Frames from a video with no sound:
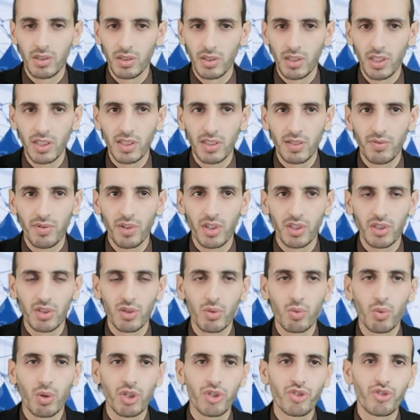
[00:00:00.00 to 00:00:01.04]
This
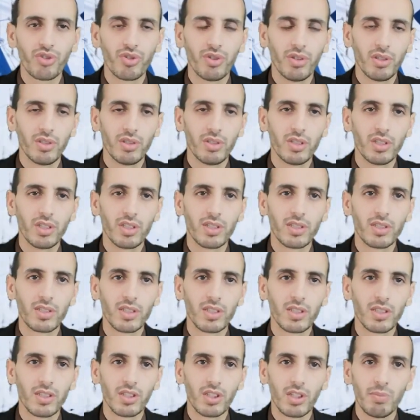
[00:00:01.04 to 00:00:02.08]
first question
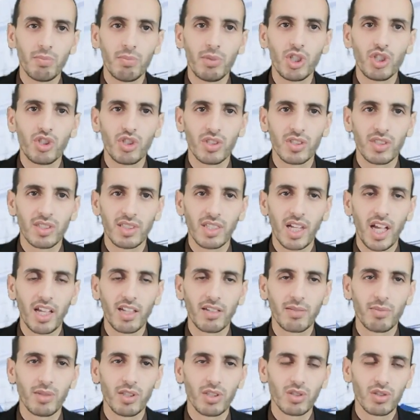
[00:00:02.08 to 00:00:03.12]
is the mission
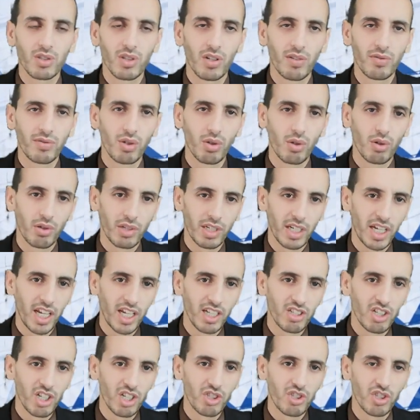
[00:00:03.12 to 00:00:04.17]
statement of the
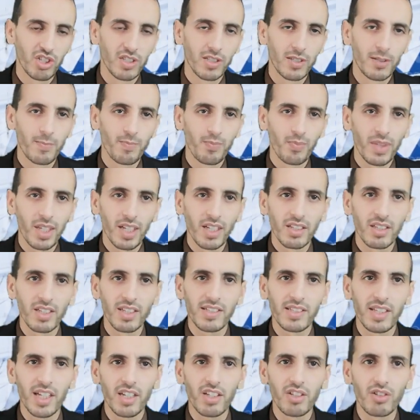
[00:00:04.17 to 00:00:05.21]
organization. The
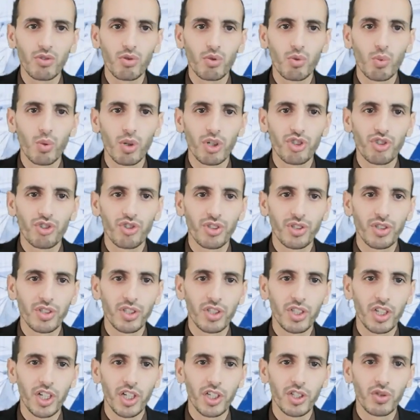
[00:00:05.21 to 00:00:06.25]
second question
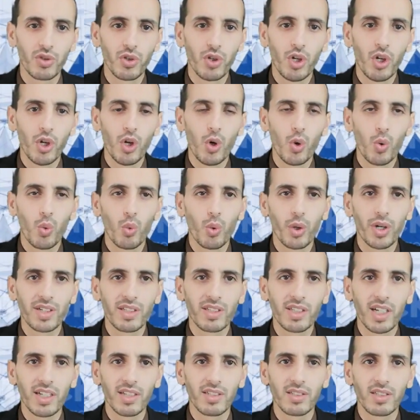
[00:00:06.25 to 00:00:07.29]
is, where
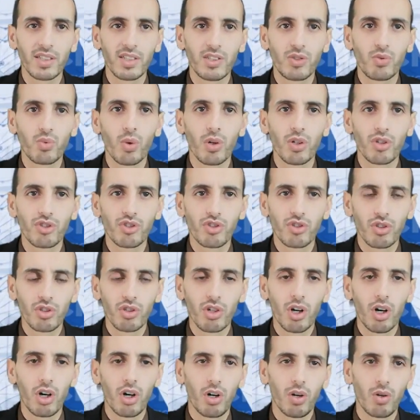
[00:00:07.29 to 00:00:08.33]
does it want to
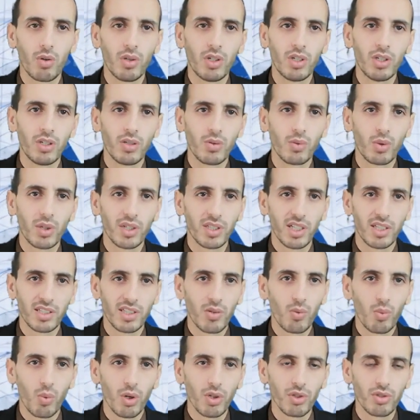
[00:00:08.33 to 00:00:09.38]
go? Where does
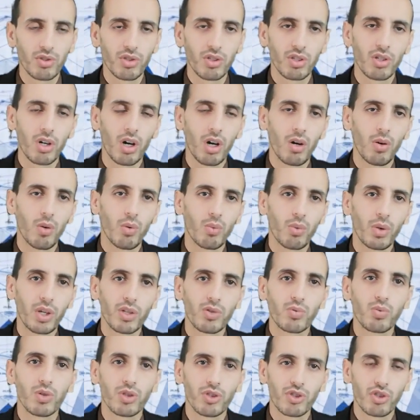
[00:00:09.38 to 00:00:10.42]
it want to go? Where
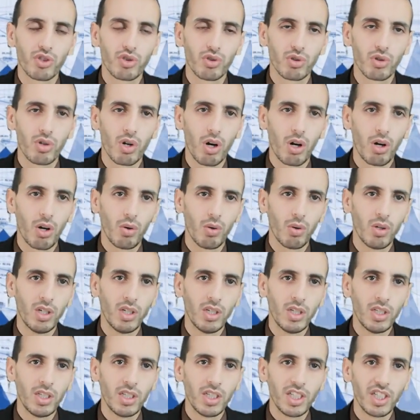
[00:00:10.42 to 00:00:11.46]
it wants to go
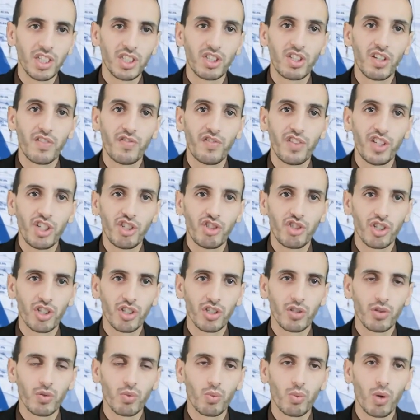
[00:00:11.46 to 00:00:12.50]
is the
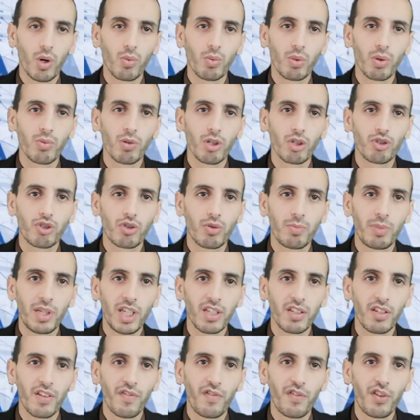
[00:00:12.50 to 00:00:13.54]
vision. What we want to be
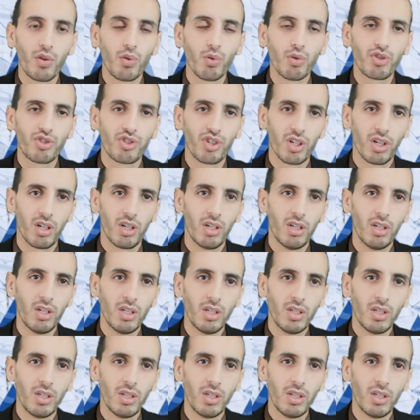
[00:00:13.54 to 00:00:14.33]
in the future